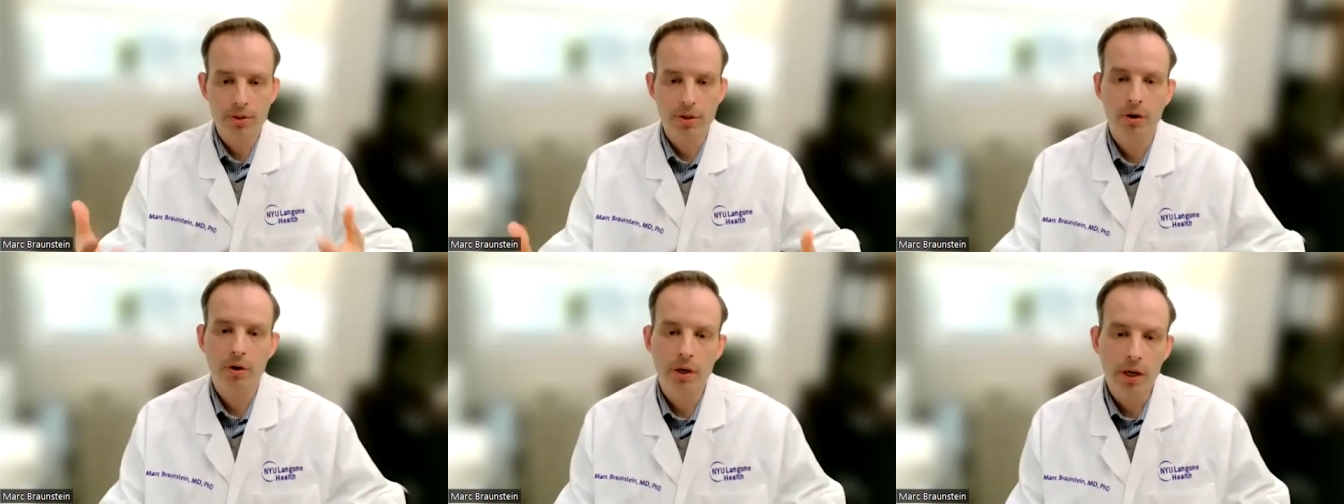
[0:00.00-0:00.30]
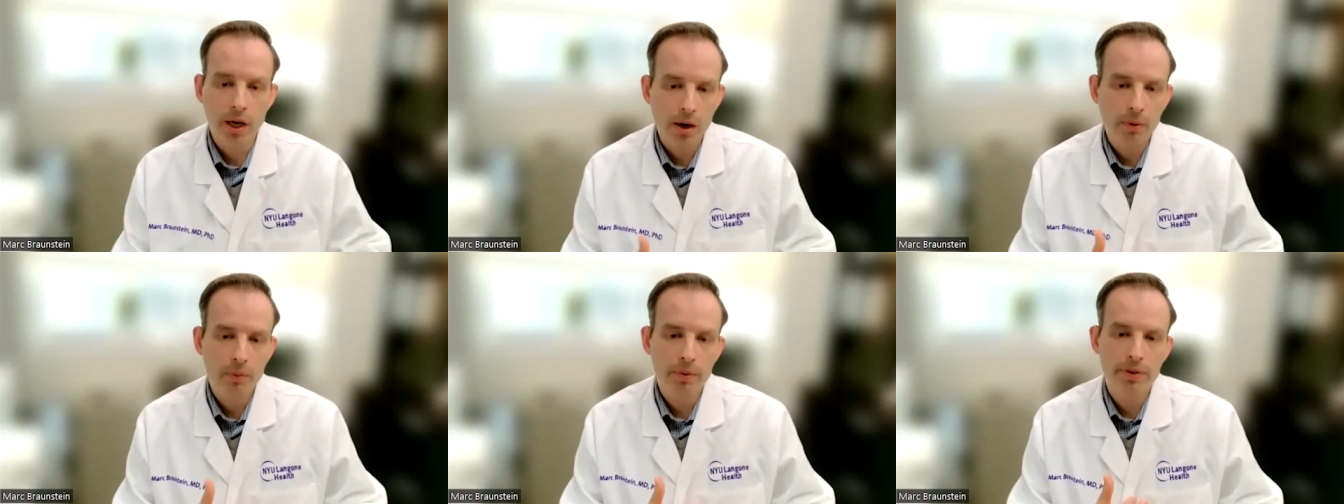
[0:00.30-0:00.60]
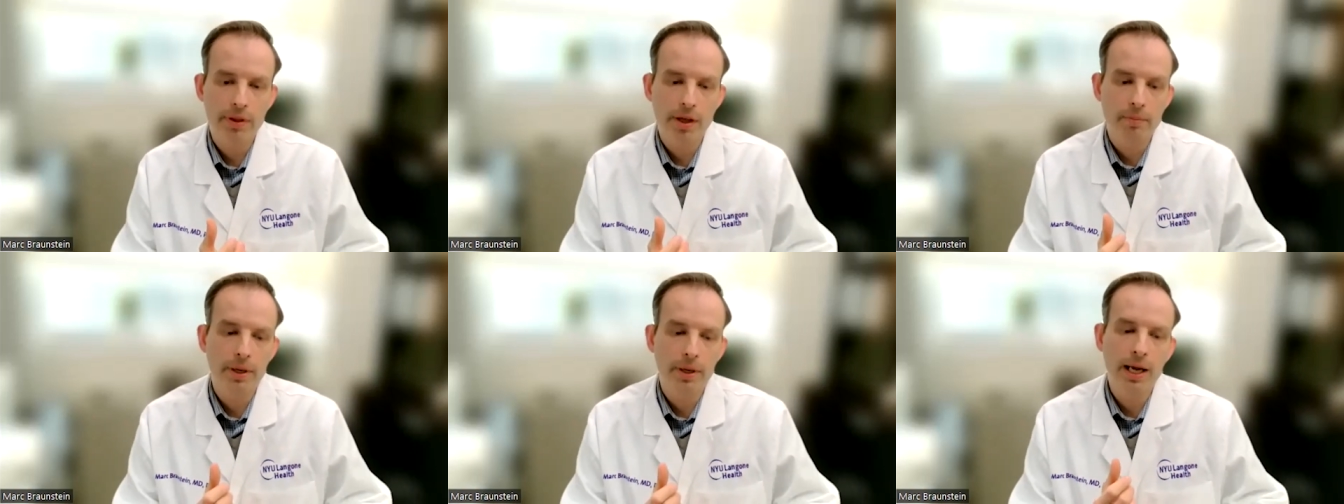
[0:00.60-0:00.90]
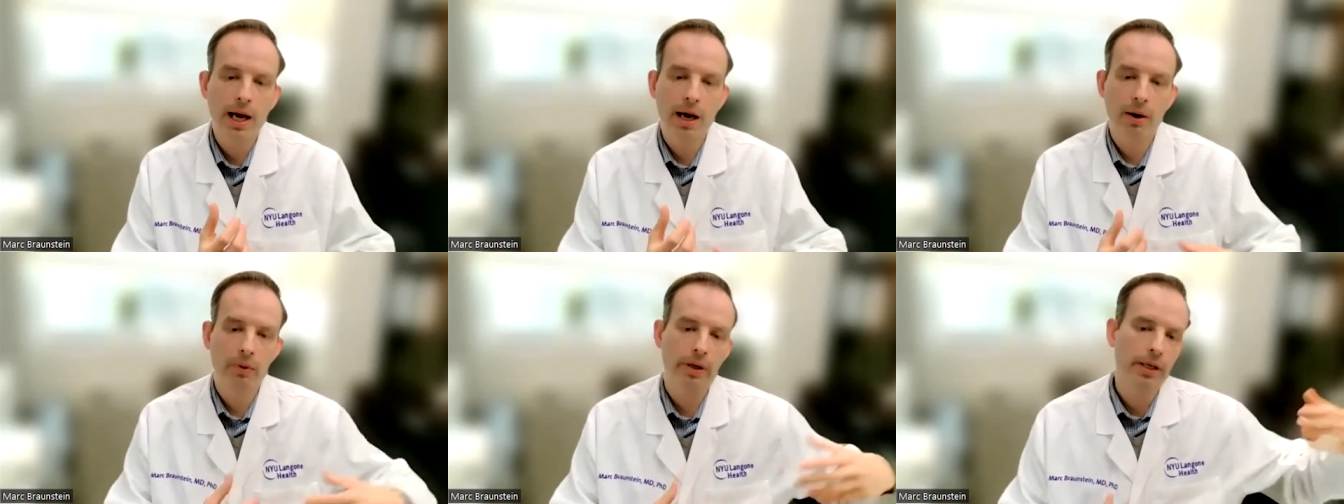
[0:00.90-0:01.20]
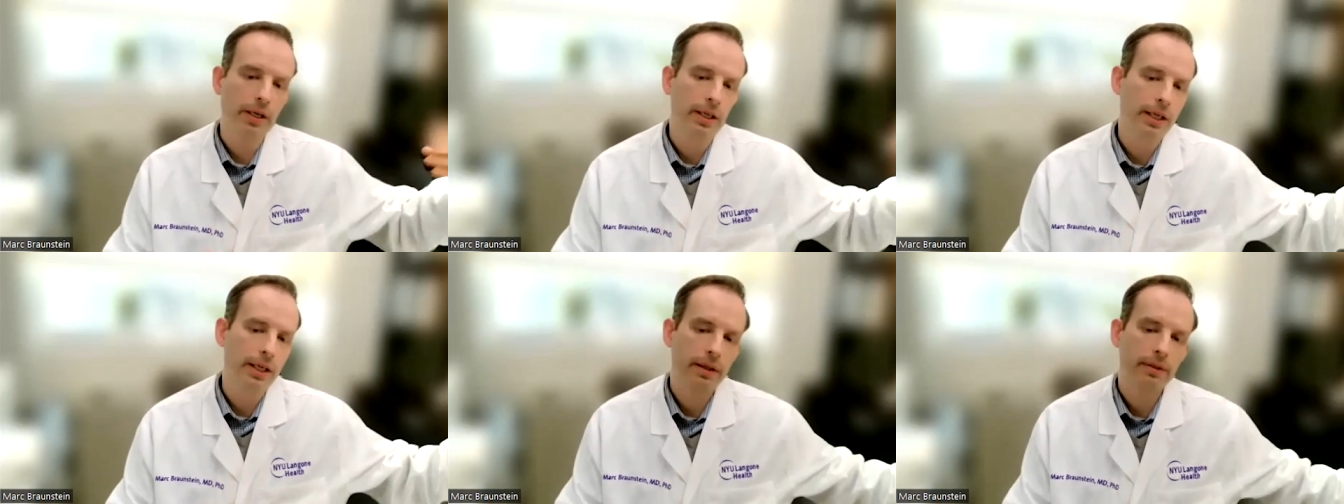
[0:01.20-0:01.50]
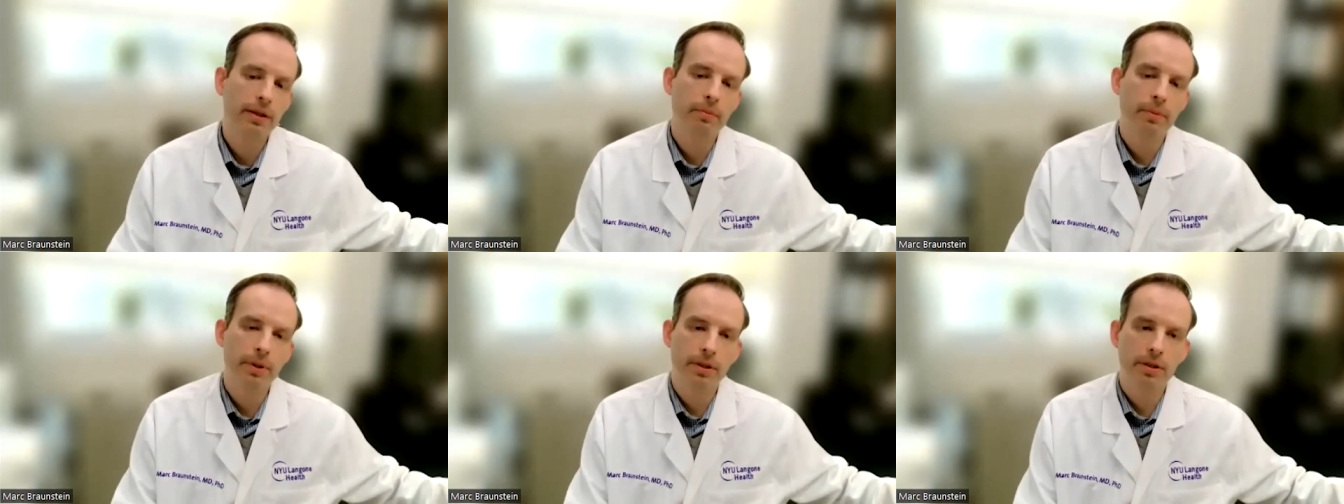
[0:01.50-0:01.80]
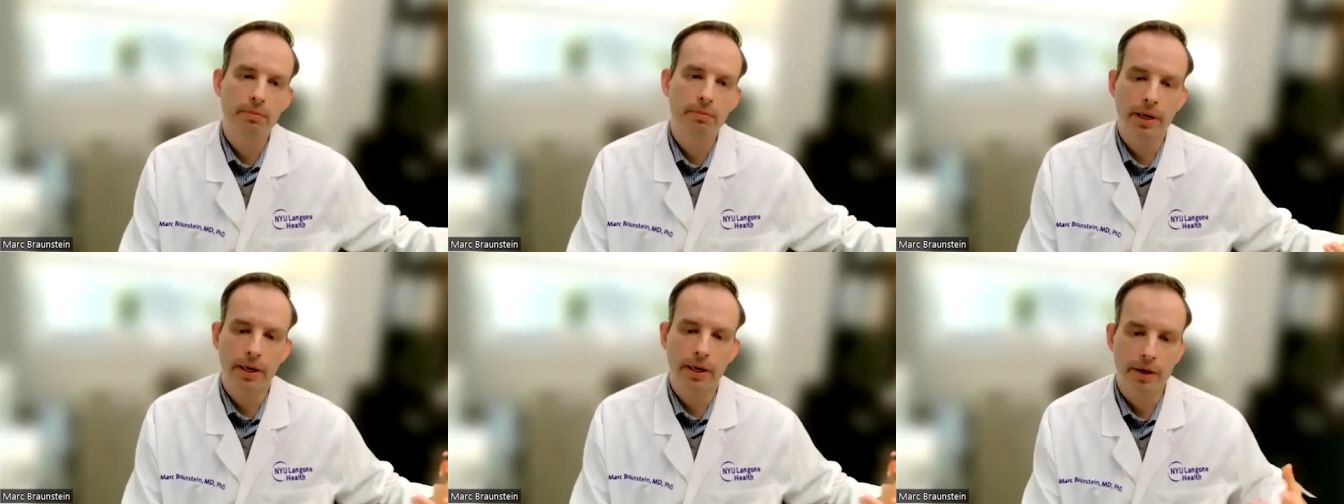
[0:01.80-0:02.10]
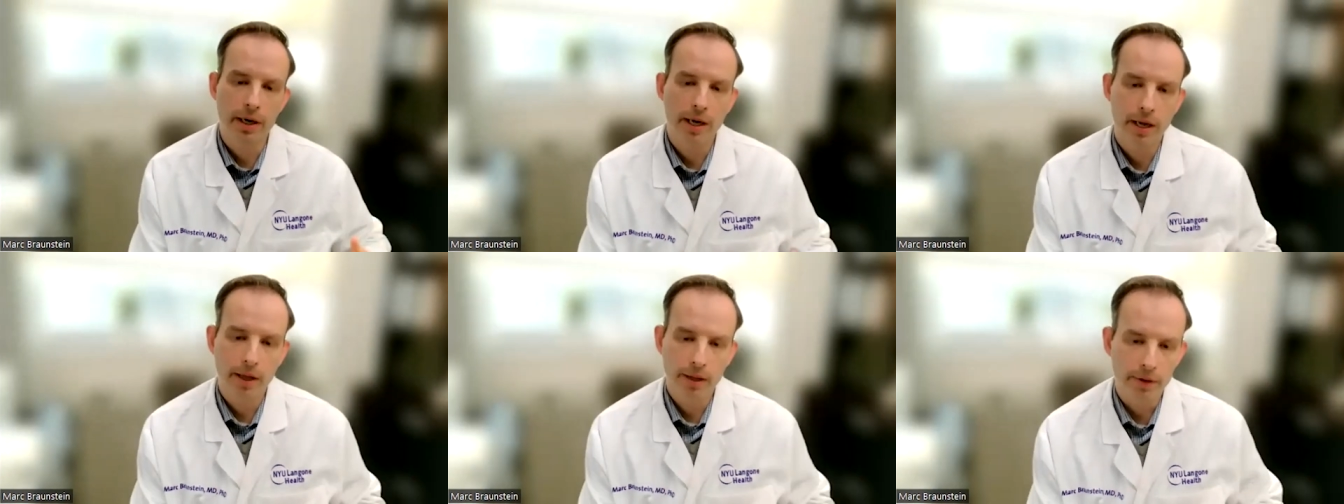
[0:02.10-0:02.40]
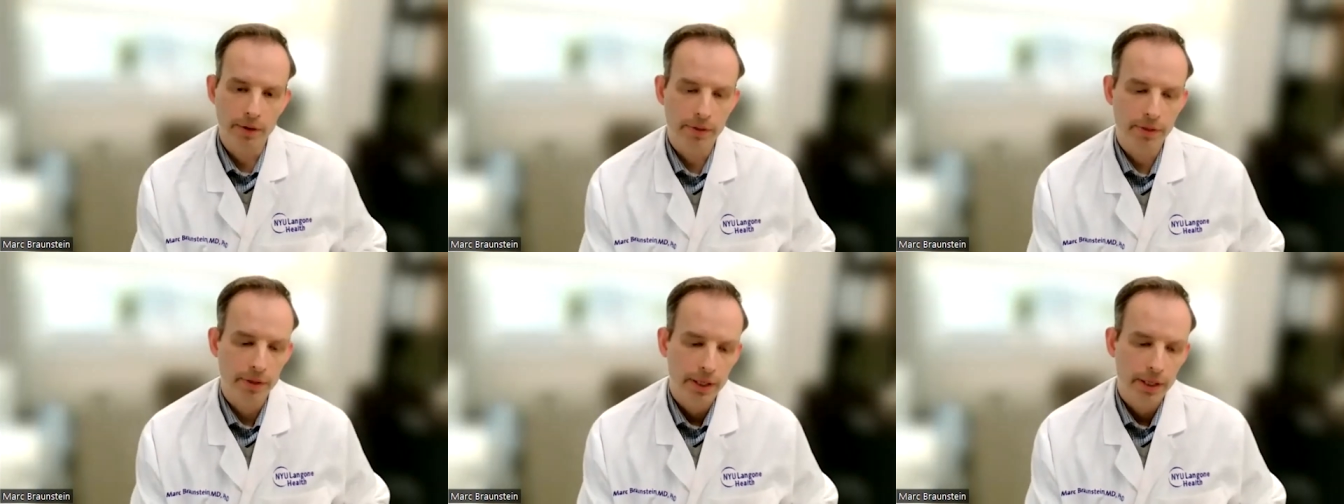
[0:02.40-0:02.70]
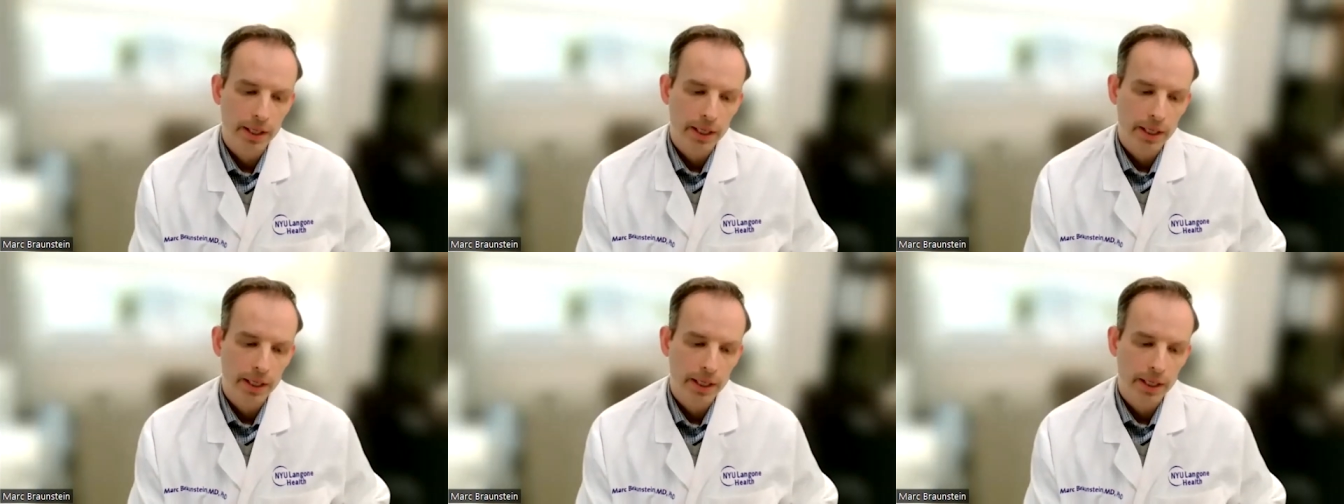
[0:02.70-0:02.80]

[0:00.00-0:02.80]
going on with them and how we're going to get them into better health.